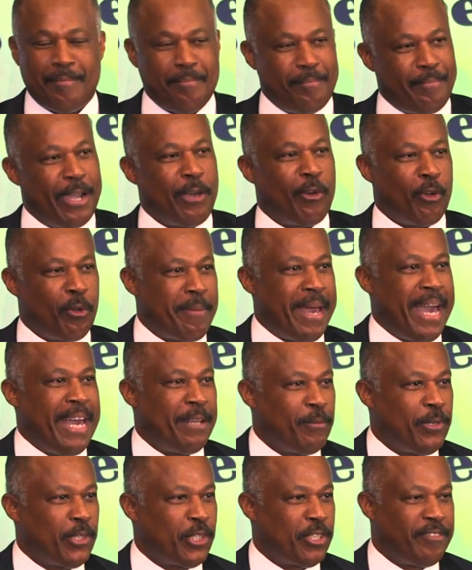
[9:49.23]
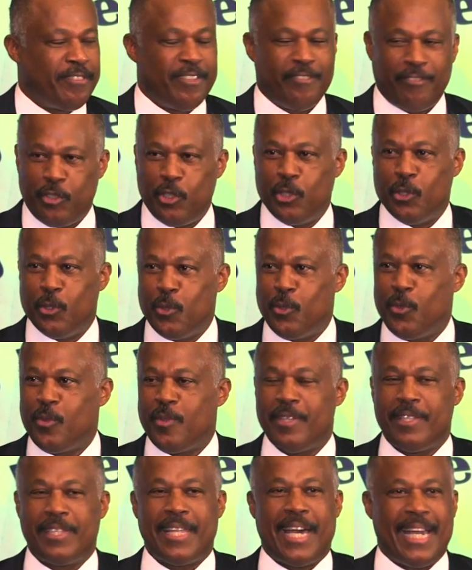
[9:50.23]
my old man was of the view
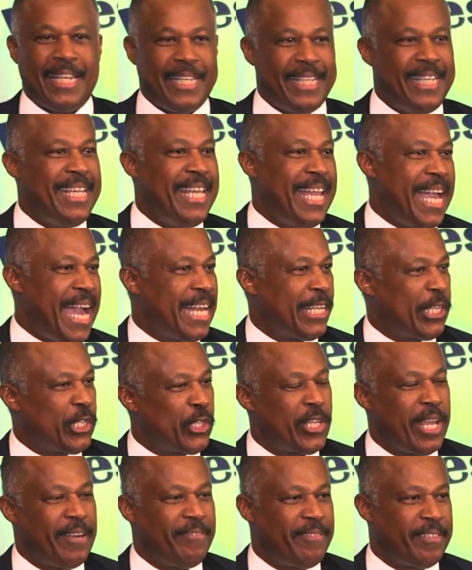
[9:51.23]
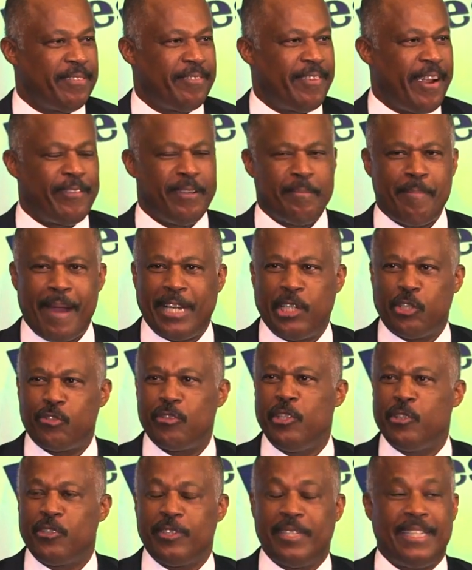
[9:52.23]
that he had seven very bright
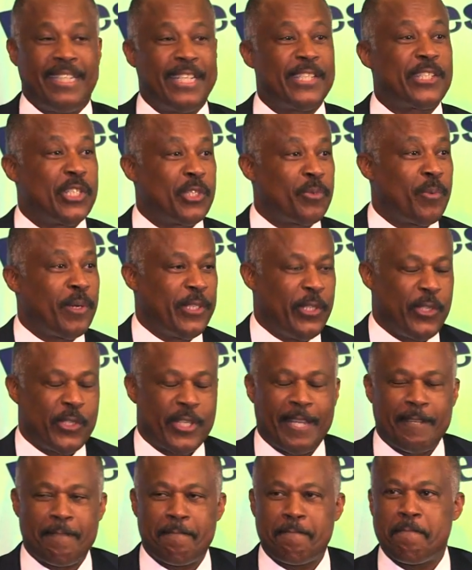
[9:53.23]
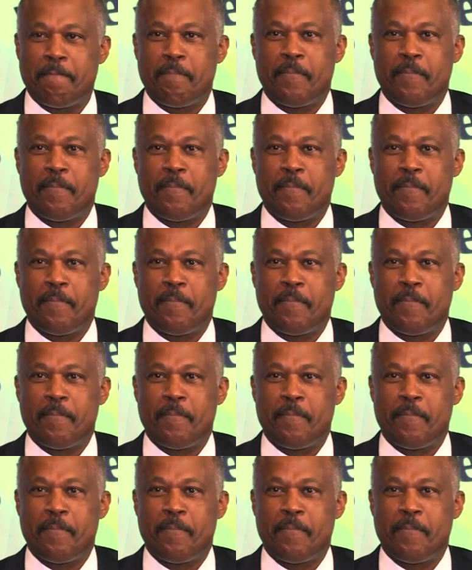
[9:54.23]
children. And this is what he said.